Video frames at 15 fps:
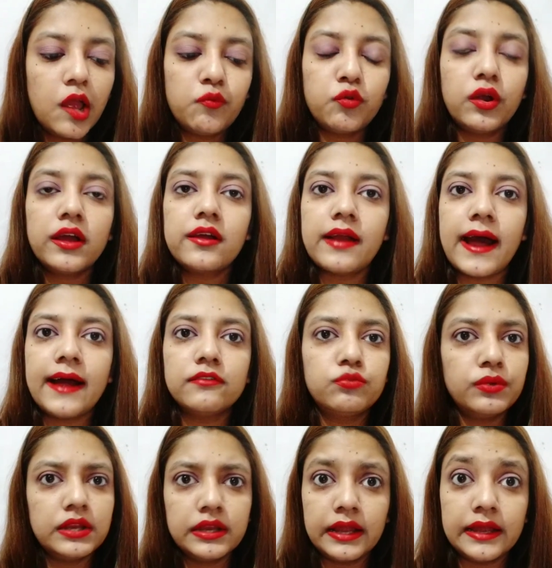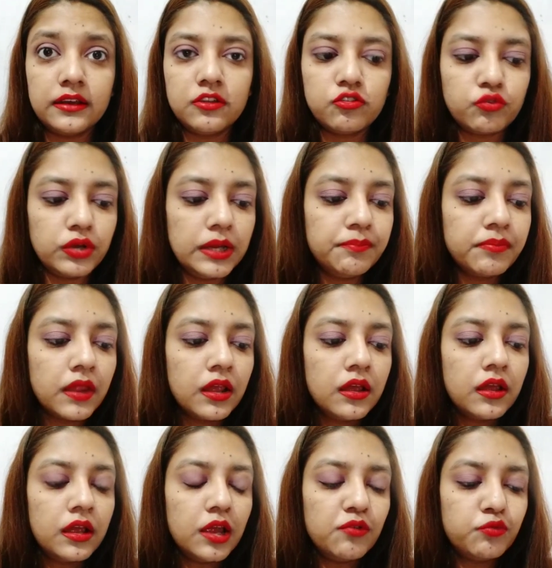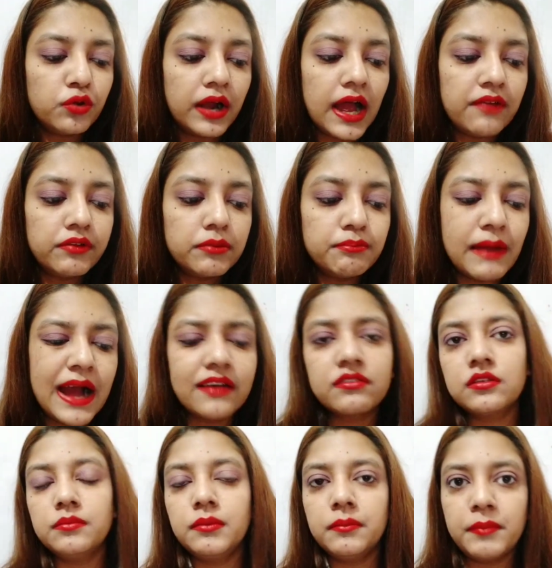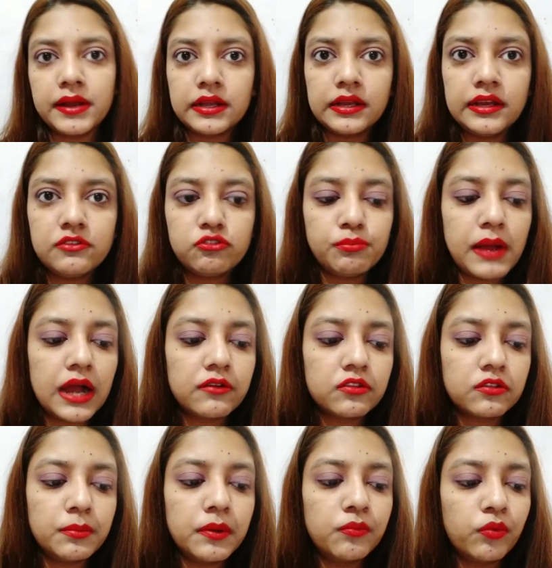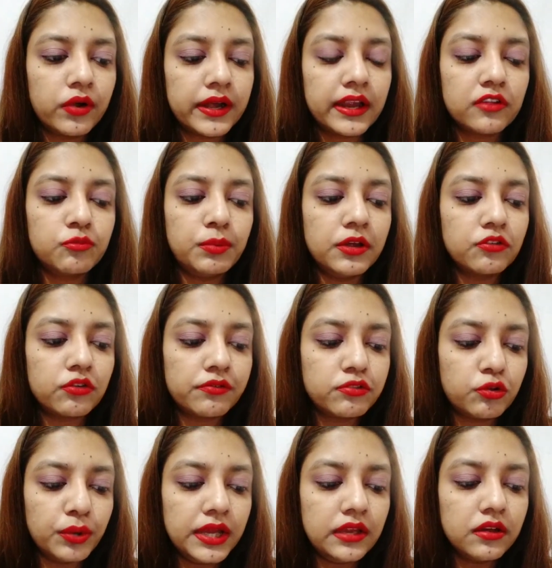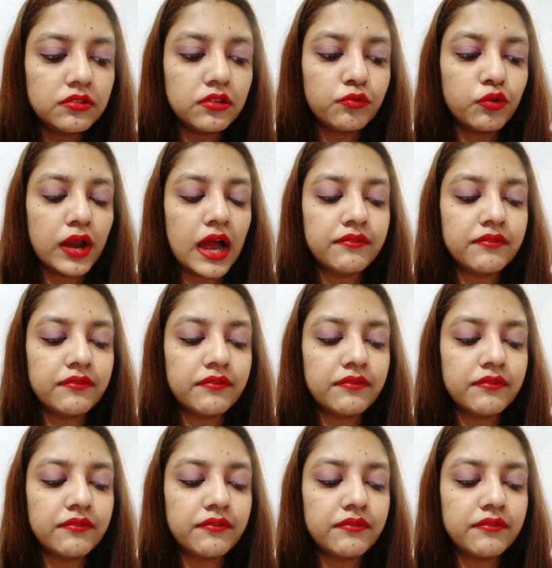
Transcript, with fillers: If you're a graduate in any stream, if you're having maximum at least maximum work experience of three years if you're